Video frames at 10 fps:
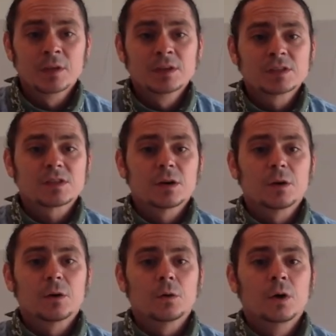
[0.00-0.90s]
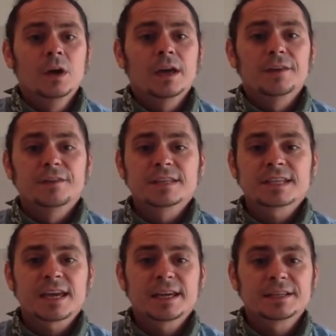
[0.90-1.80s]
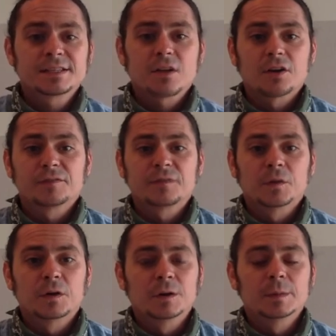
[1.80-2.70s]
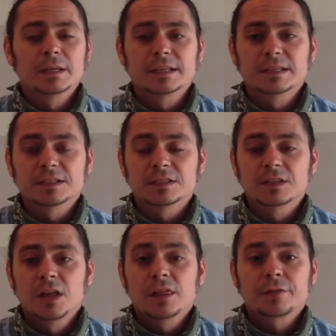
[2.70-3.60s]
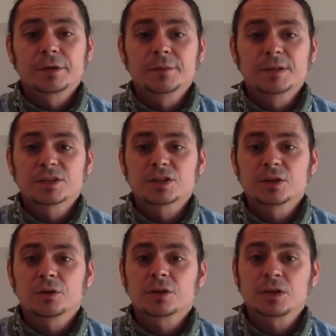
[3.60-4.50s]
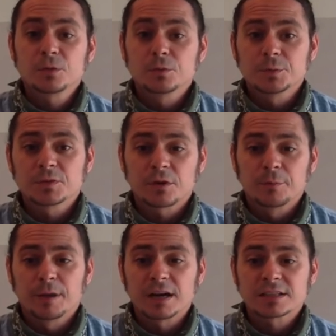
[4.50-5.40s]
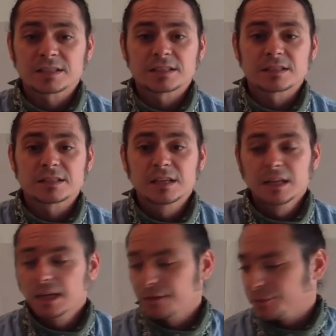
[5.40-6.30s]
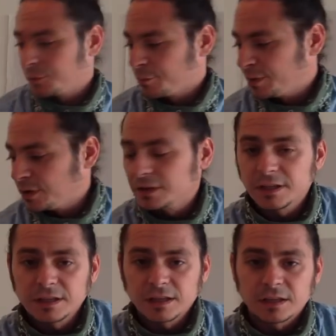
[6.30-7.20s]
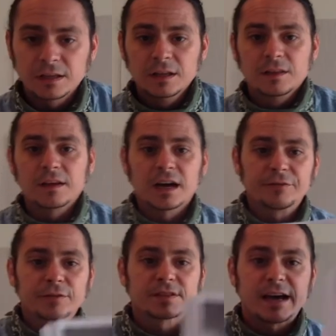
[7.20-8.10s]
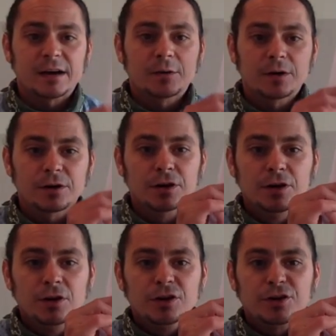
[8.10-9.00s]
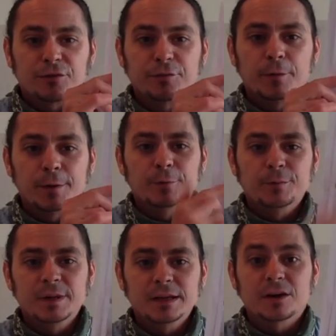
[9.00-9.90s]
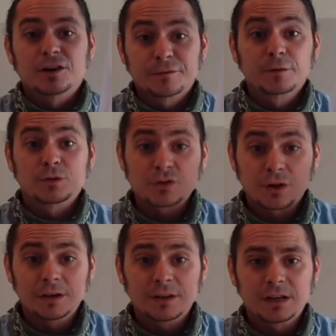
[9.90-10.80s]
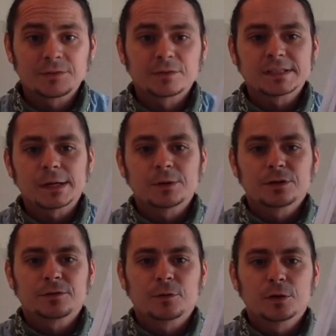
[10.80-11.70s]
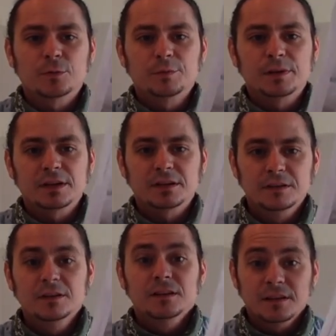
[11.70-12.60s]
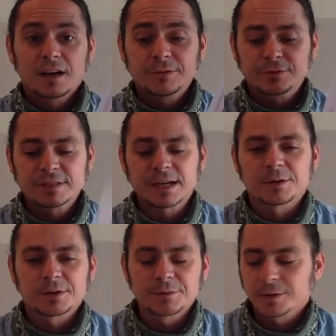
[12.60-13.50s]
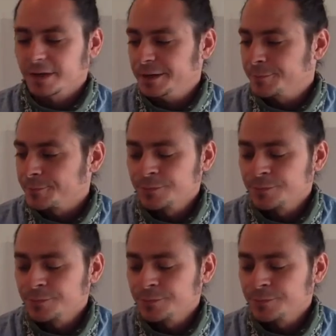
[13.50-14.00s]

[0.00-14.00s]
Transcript: So in this case, our form is three-dimensional cubes or boxes. If you were building the Eiffel Tower, your form would be, or if you were drawing the Eiffel Tower, your form would be the Eiffel Tower, okay?